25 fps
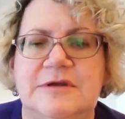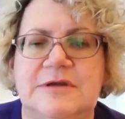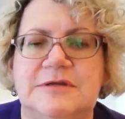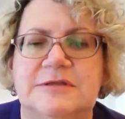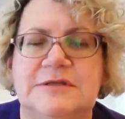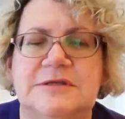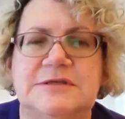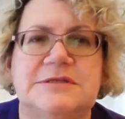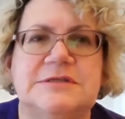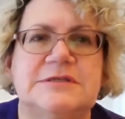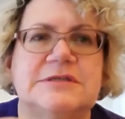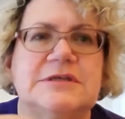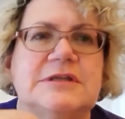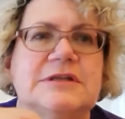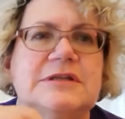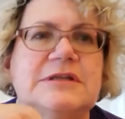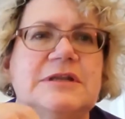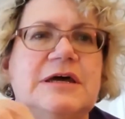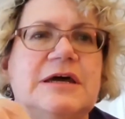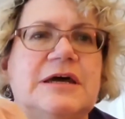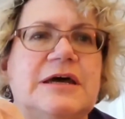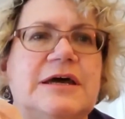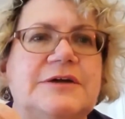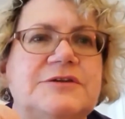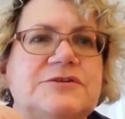this is the
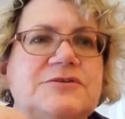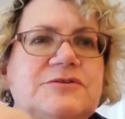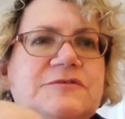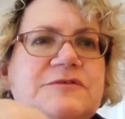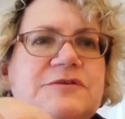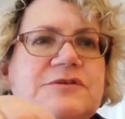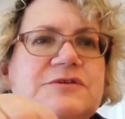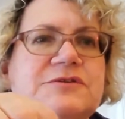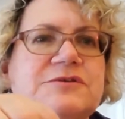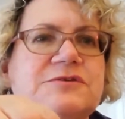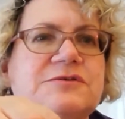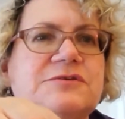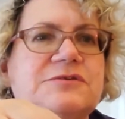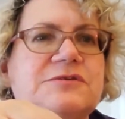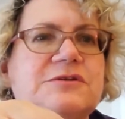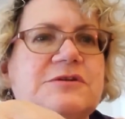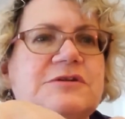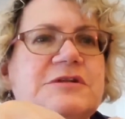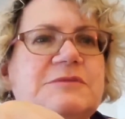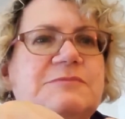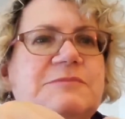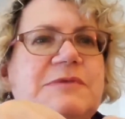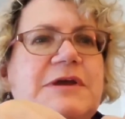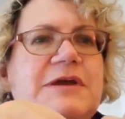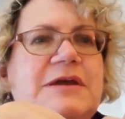larger of the 2, and
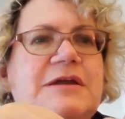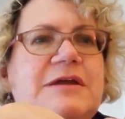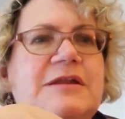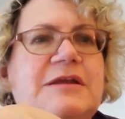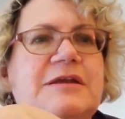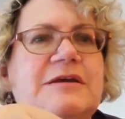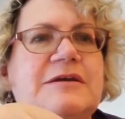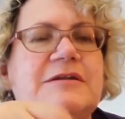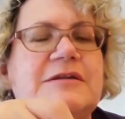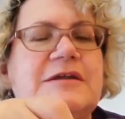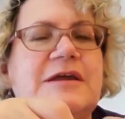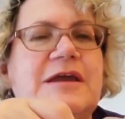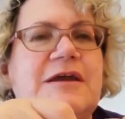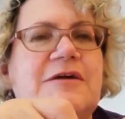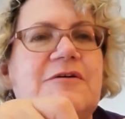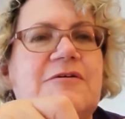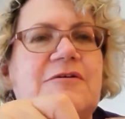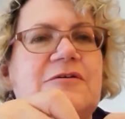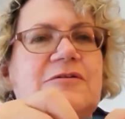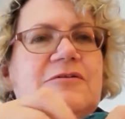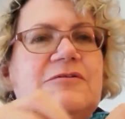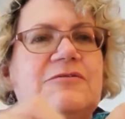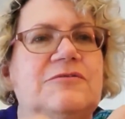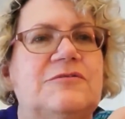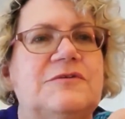depending on how it
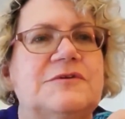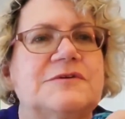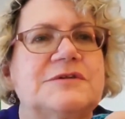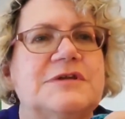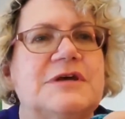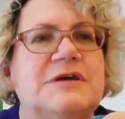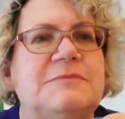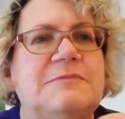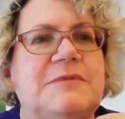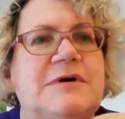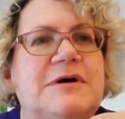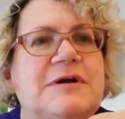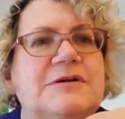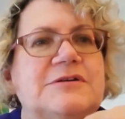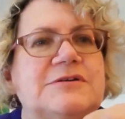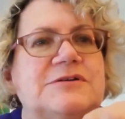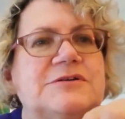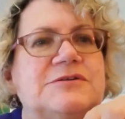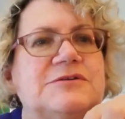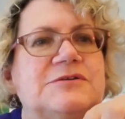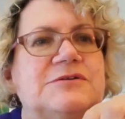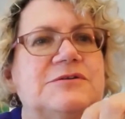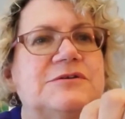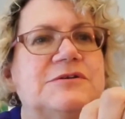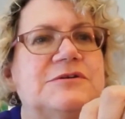looks, I might
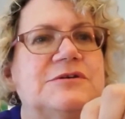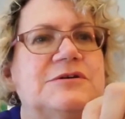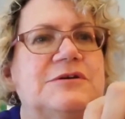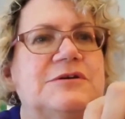do